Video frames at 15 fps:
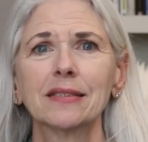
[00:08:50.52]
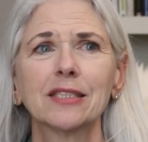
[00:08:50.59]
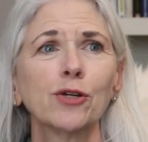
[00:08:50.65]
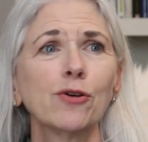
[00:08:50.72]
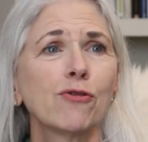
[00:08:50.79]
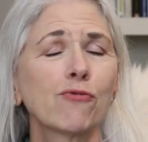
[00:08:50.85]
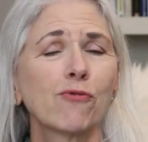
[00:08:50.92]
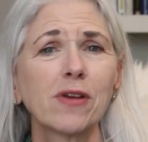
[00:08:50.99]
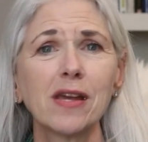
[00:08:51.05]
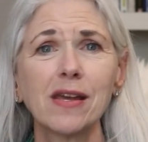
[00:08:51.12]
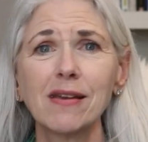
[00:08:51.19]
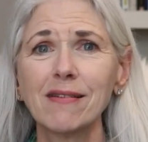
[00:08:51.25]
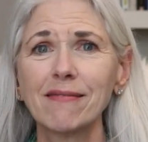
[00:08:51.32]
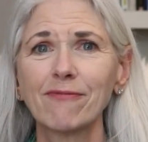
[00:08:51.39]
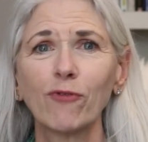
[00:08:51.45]
two,
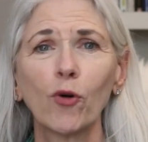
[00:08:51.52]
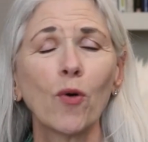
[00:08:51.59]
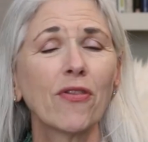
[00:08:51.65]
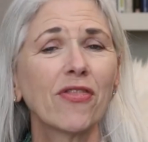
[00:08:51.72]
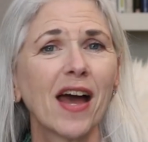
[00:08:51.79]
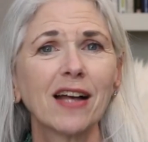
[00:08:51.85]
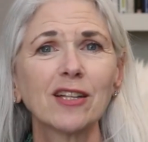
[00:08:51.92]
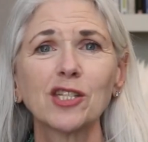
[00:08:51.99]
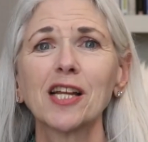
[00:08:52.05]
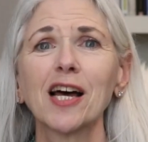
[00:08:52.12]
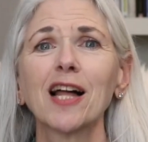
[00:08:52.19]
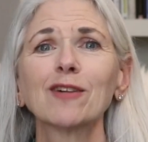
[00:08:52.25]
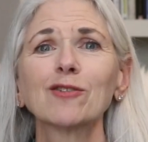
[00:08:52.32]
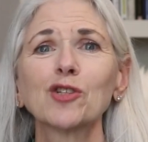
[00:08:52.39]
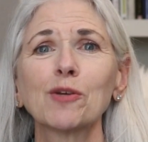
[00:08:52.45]
three, four thousand
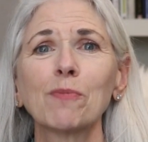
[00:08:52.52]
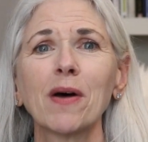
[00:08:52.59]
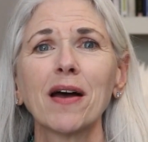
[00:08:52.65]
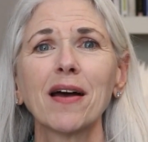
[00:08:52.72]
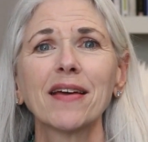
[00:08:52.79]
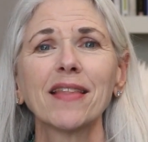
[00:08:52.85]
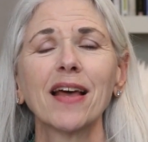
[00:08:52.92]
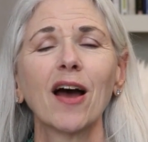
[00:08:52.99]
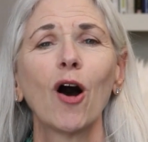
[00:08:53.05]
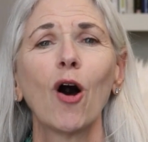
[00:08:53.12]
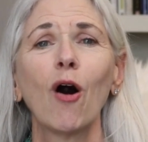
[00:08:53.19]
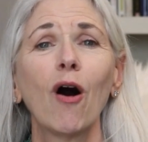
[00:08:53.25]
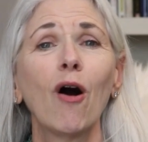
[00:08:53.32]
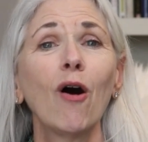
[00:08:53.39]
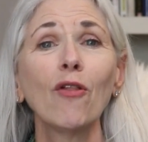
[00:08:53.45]
dollars a month,
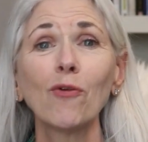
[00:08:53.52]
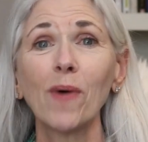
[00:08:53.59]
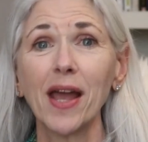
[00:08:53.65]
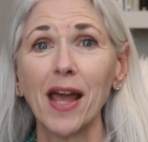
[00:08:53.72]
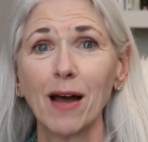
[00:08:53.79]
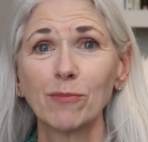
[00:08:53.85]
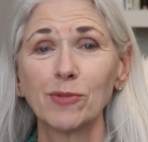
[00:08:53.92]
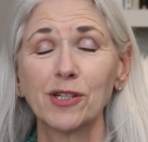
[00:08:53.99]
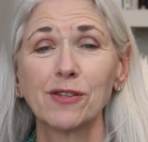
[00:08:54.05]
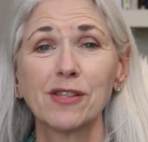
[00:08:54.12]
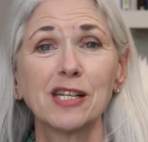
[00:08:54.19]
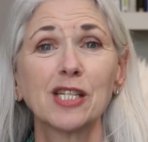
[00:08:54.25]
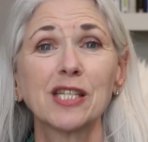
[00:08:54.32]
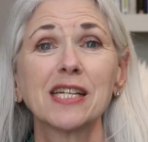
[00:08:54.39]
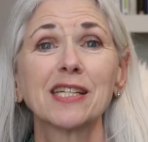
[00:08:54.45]
all the way up to
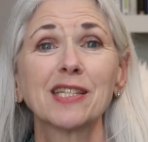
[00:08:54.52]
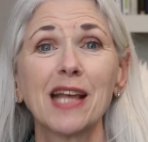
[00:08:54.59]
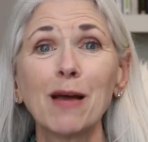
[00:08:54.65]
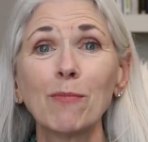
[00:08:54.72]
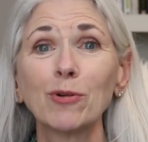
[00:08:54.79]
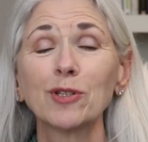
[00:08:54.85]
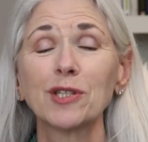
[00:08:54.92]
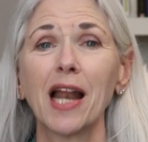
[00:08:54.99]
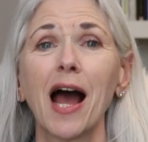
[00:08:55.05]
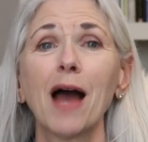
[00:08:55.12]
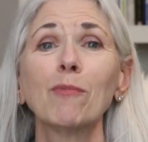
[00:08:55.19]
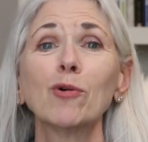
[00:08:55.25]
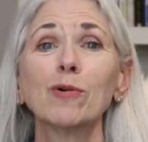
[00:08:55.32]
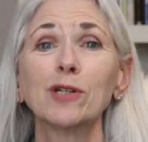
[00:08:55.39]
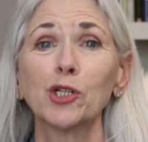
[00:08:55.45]
these examples that
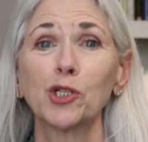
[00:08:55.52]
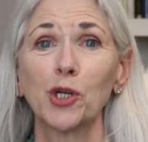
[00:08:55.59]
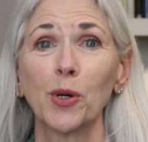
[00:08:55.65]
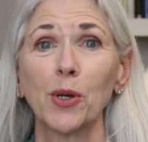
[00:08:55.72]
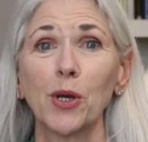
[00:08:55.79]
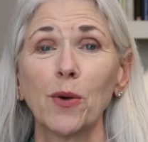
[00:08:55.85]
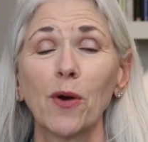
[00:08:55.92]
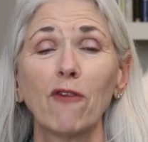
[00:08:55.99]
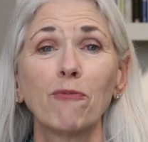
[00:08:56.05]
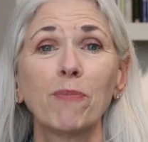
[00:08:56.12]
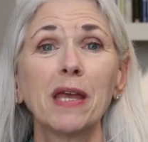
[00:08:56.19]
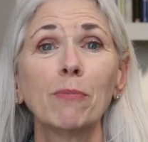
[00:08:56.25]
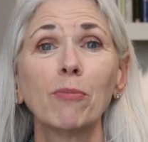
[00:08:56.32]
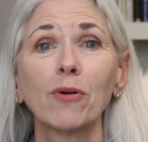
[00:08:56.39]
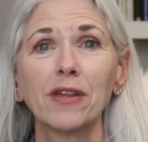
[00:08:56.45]
I'm going to show you of
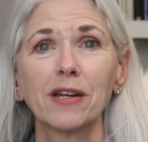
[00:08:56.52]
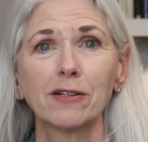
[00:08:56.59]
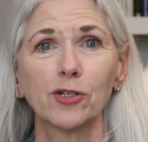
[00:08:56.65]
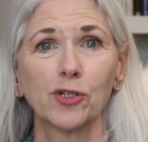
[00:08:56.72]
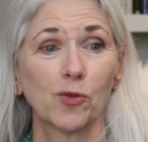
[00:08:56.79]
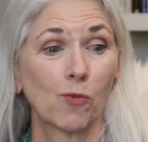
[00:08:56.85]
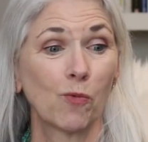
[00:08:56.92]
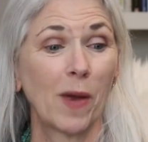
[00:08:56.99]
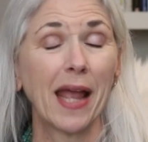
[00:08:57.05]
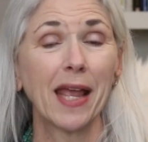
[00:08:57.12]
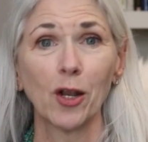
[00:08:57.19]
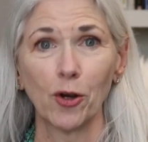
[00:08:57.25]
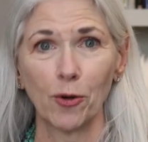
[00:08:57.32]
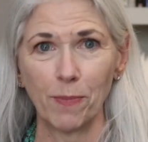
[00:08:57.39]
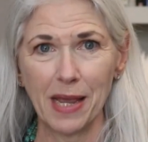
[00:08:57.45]
people that are just
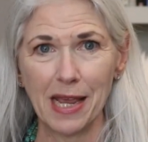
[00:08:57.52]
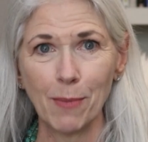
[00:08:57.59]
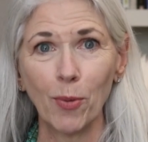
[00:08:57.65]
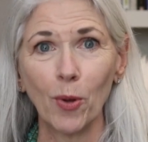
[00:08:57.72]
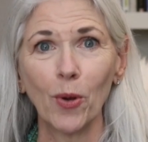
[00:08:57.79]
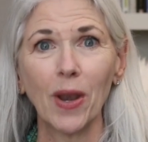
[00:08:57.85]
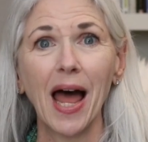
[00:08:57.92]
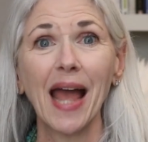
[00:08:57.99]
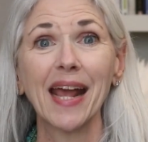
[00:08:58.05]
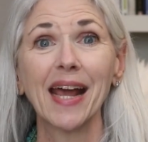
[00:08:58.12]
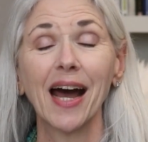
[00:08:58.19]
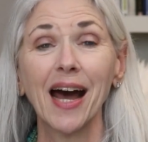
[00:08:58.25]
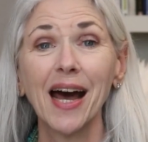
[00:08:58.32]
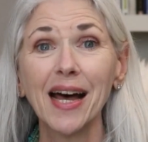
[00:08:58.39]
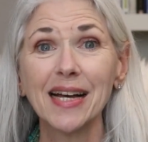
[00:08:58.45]
regular people
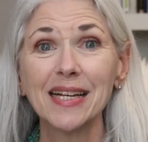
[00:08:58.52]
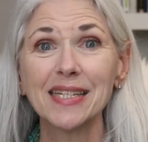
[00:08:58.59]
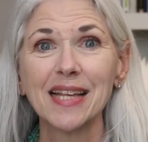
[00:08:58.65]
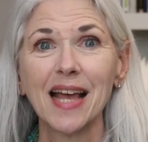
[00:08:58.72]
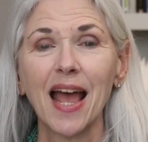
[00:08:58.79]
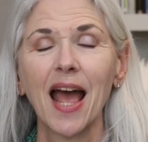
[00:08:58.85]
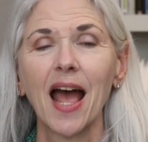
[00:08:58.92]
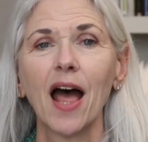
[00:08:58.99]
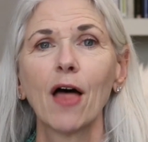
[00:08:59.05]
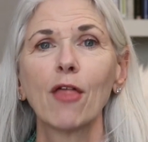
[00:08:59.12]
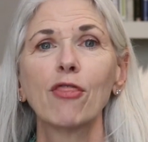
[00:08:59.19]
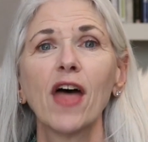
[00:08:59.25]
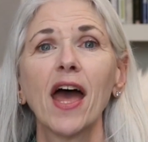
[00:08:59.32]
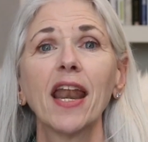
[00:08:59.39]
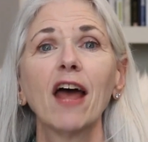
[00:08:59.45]
like us
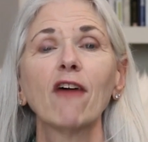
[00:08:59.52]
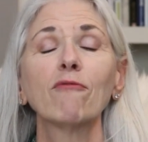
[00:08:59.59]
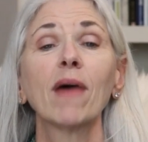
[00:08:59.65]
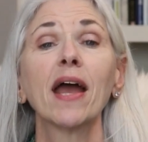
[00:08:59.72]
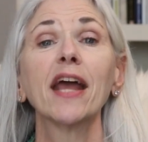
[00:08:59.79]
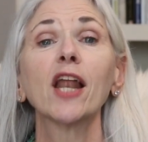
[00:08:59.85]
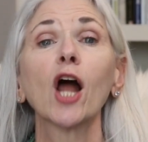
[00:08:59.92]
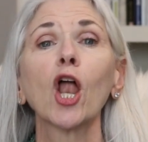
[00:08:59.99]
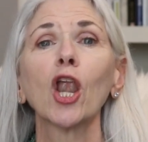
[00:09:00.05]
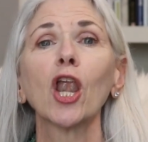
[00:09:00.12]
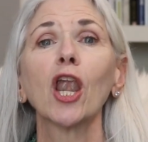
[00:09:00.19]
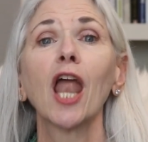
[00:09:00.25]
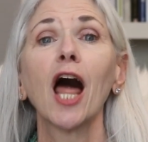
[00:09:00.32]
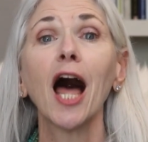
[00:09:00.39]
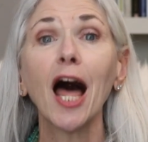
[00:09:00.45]
that have made a
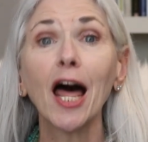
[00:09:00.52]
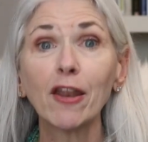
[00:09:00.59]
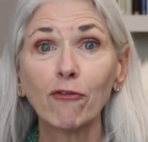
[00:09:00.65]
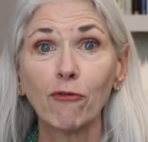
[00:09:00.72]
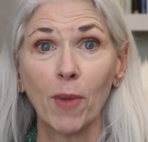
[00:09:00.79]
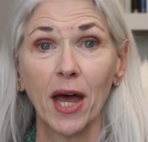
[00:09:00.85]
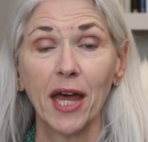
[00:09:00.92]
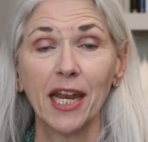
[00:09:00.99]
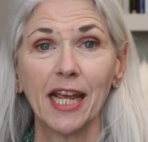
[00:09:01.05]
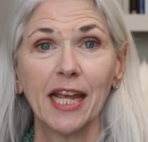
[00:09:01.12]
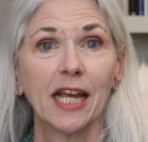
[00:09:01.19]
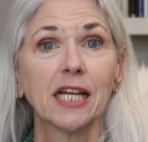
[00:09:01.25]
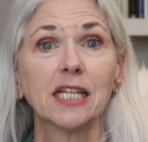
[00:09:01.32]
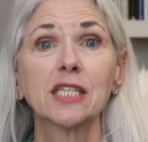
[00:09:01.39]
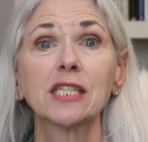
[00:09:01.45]
lot of
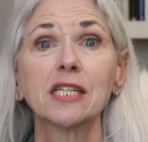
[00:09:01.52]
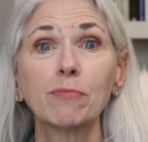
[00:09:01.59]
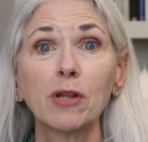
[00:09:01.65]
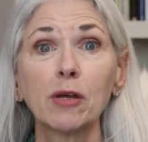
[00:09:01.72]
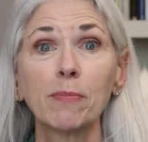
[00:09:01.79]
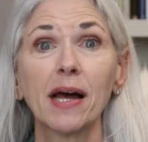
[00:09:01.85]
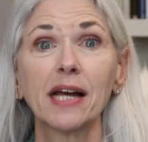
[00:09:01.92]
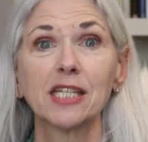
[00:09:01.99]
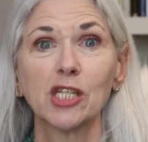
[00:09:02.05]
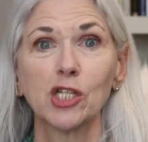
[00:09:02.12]
money simply by